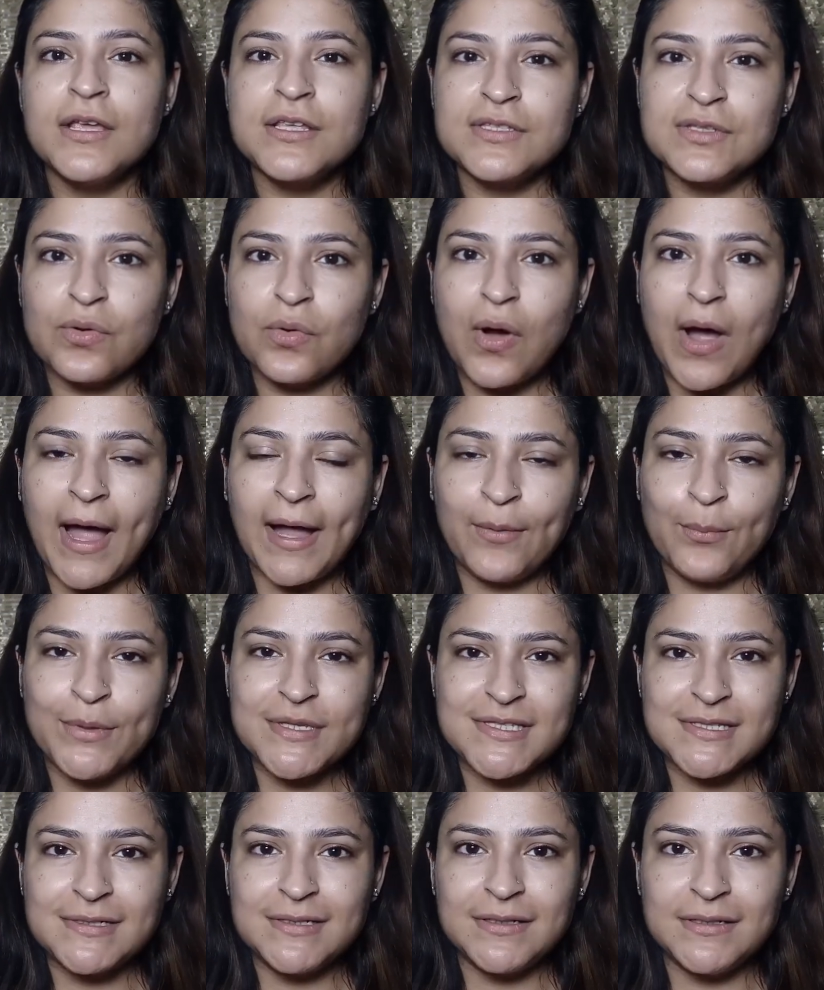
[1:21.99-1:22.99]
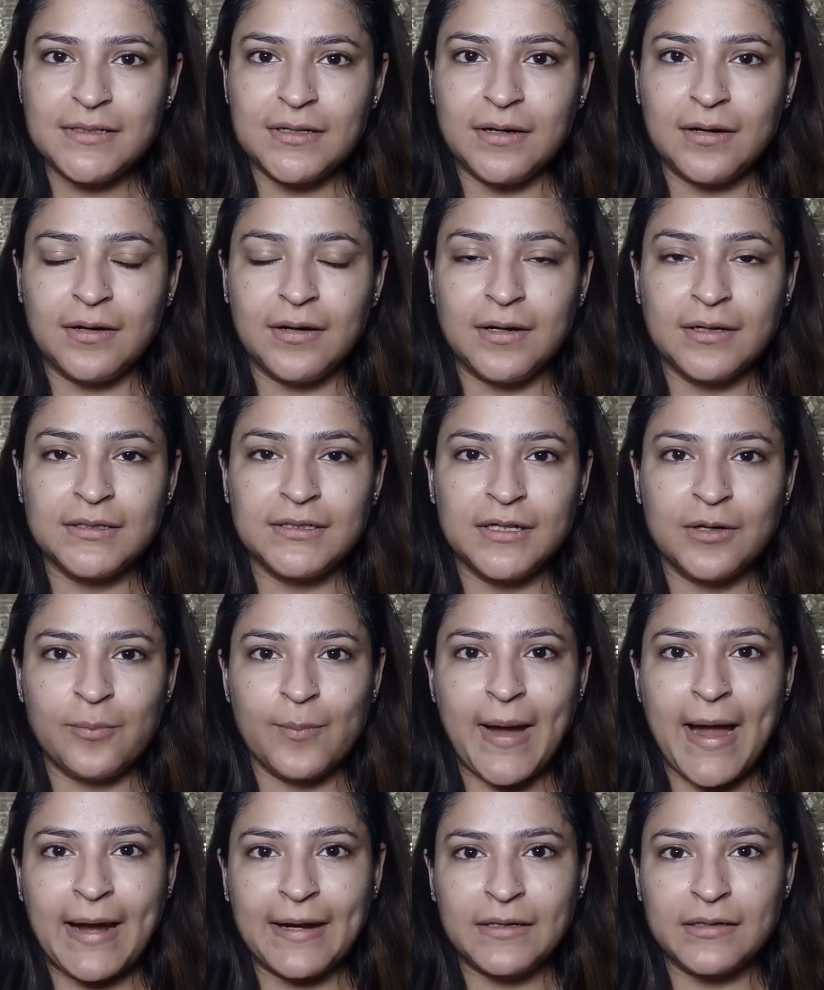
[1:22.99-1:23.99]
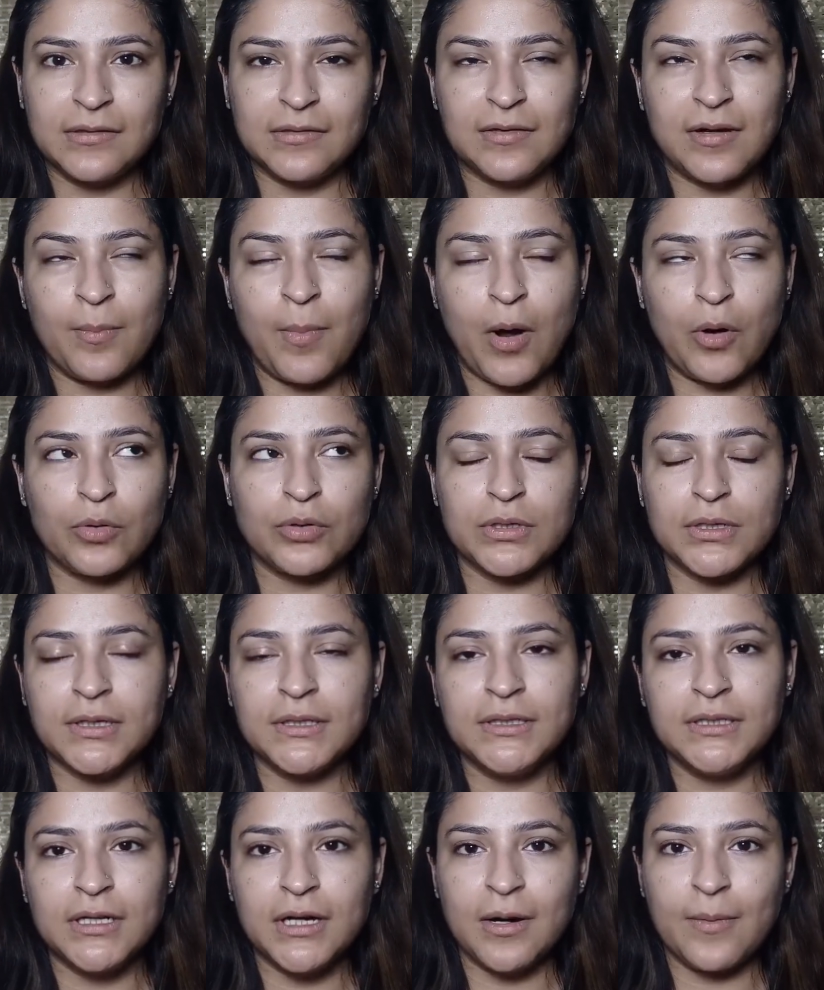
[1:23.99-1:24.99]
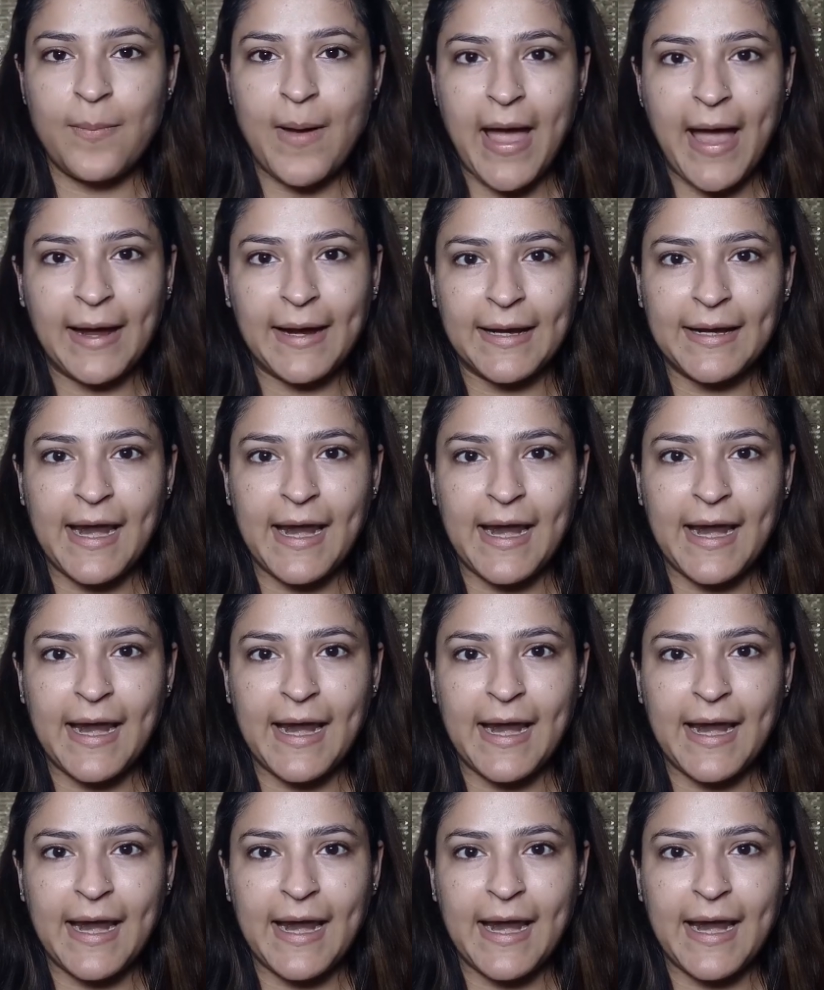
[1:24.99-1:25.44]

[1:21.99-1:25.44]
So I visited a dermat about a year back,